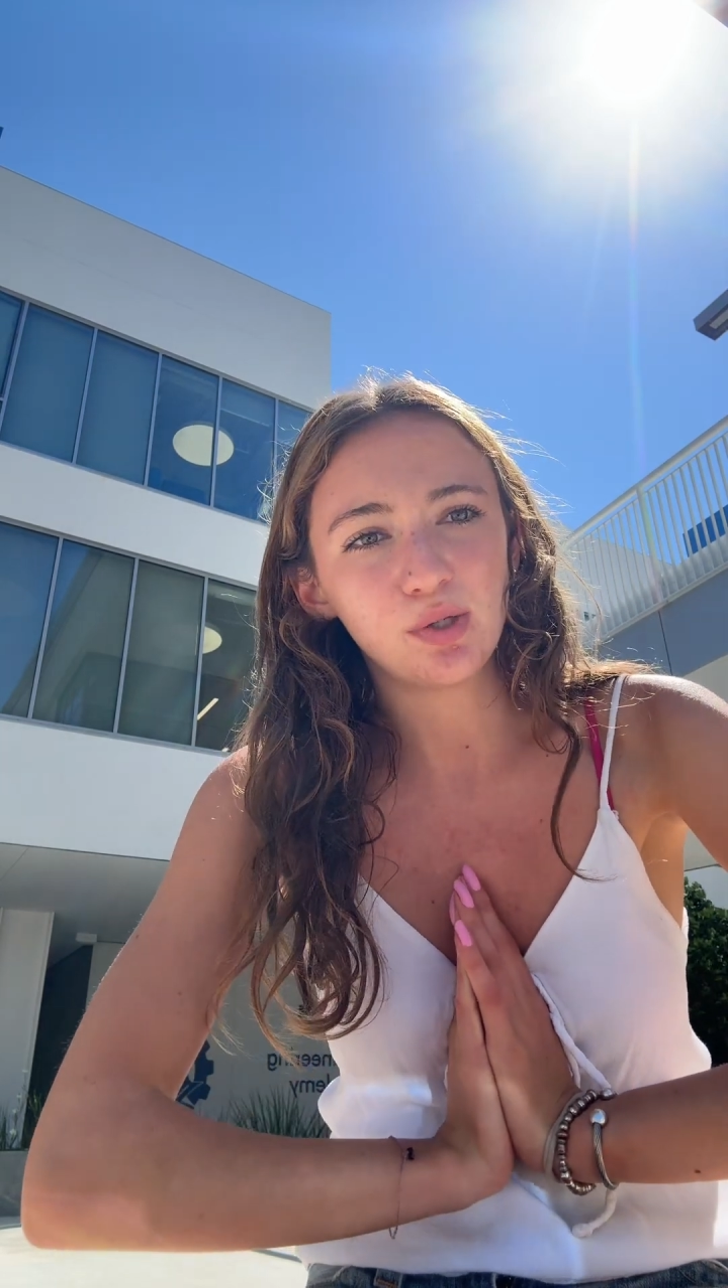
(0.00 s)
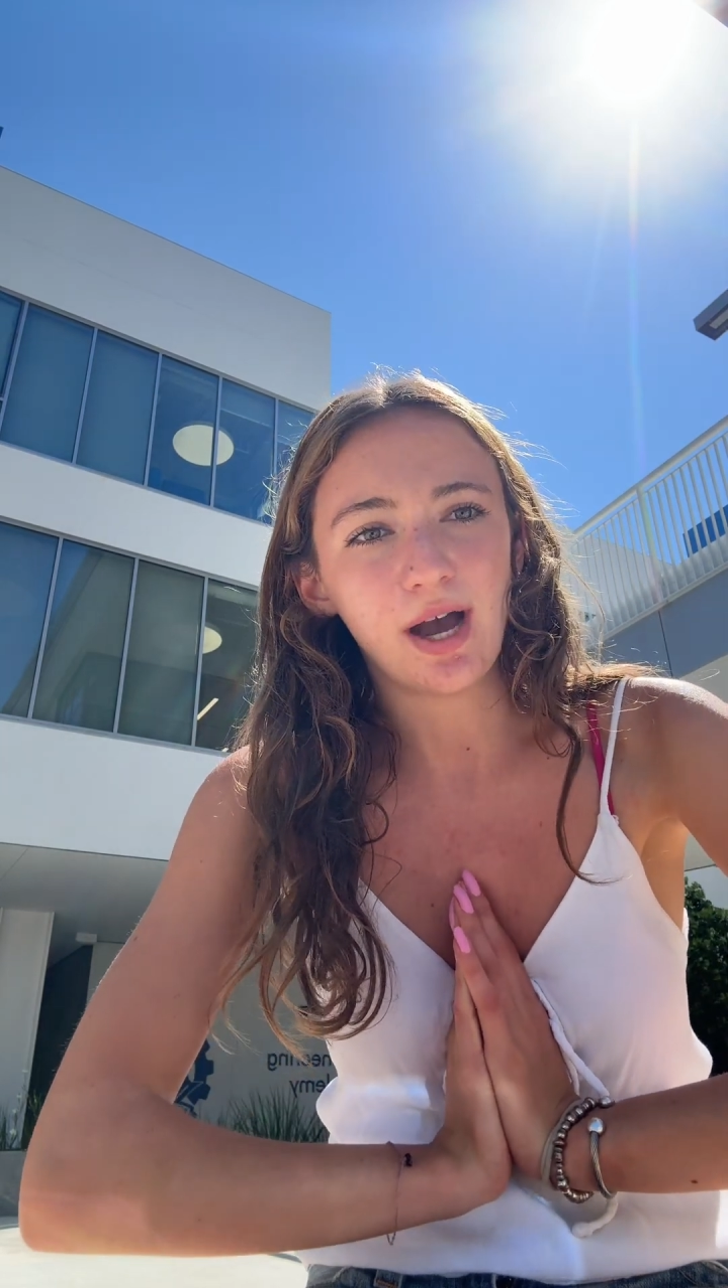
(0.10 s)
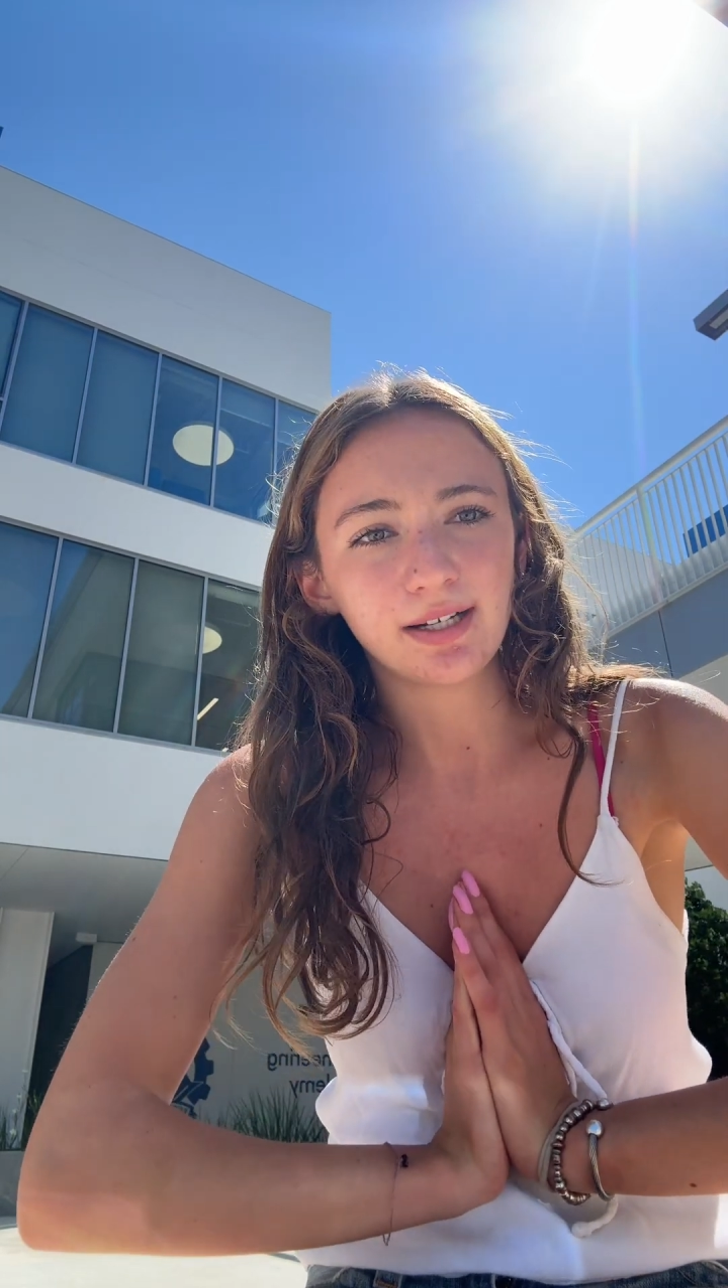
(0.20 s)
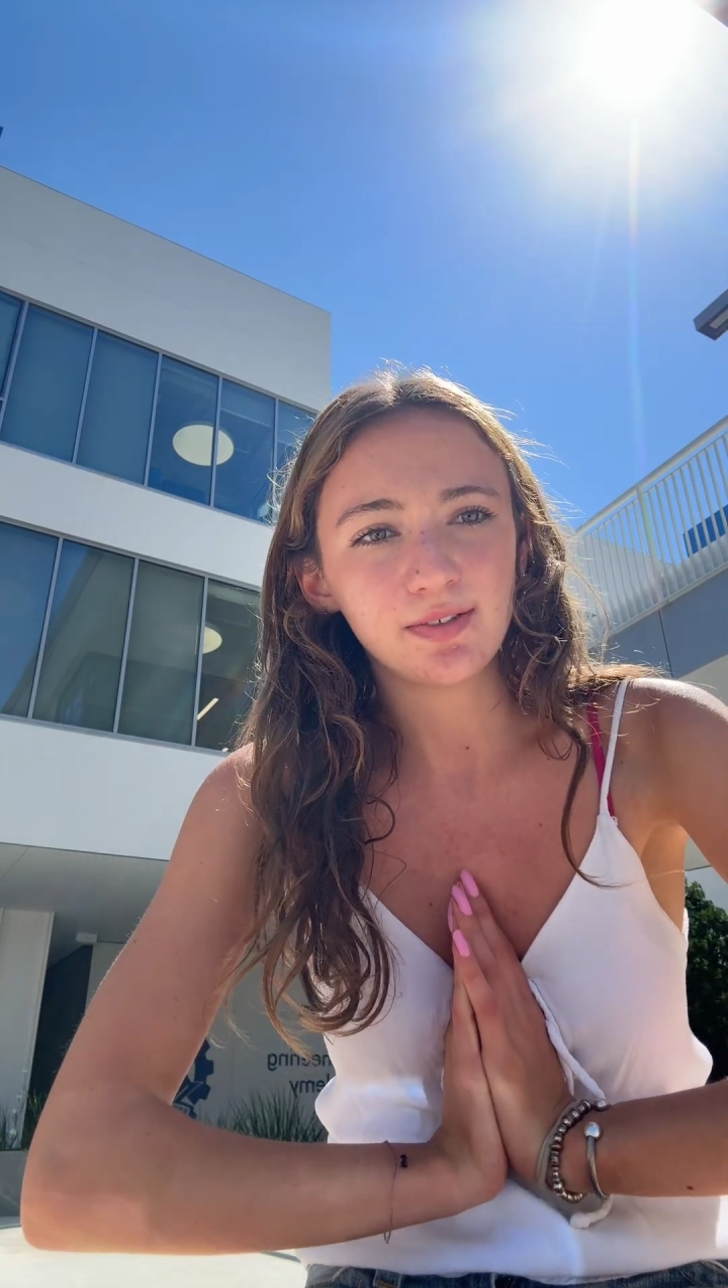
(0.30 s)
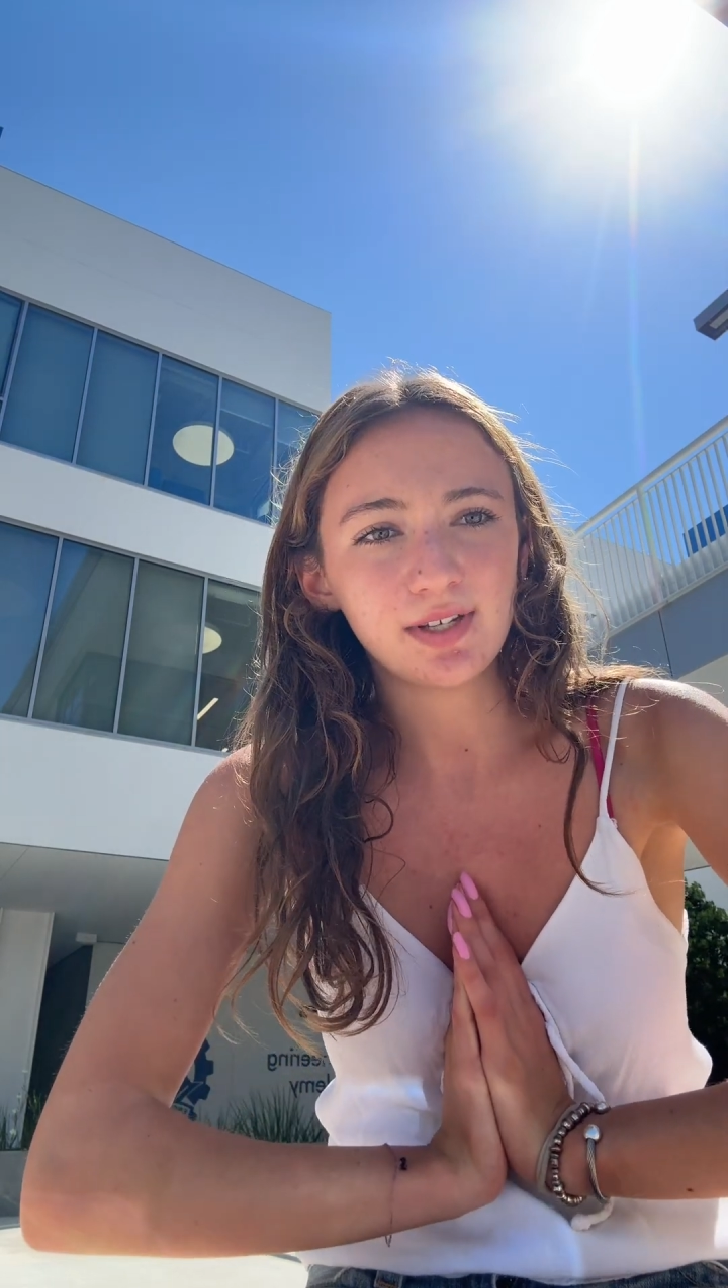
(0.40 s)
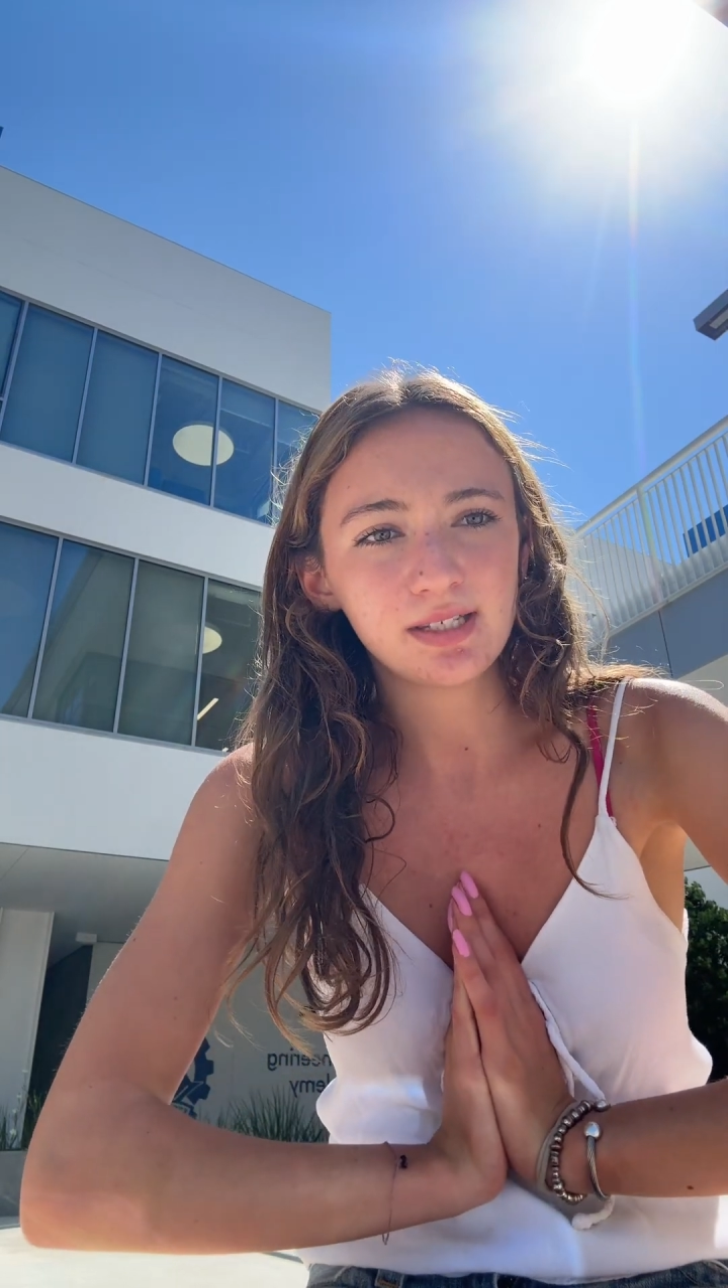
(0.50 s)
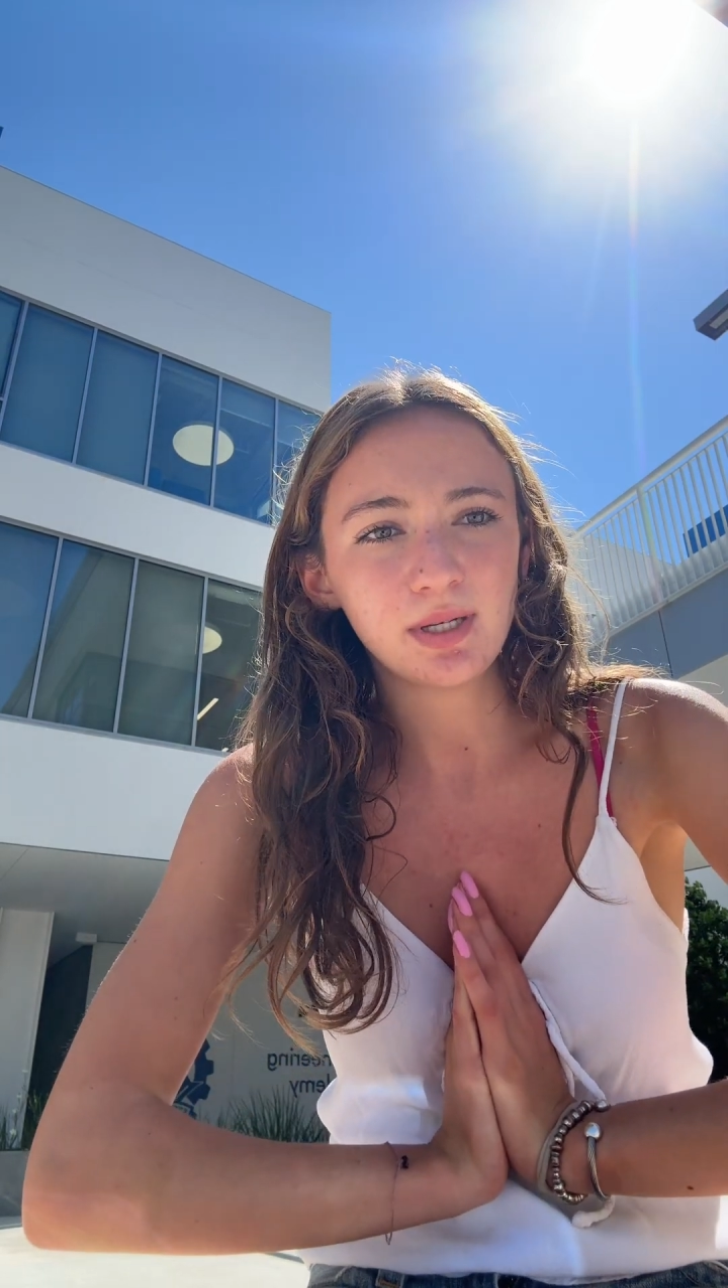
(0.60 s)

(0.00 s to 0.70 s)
activism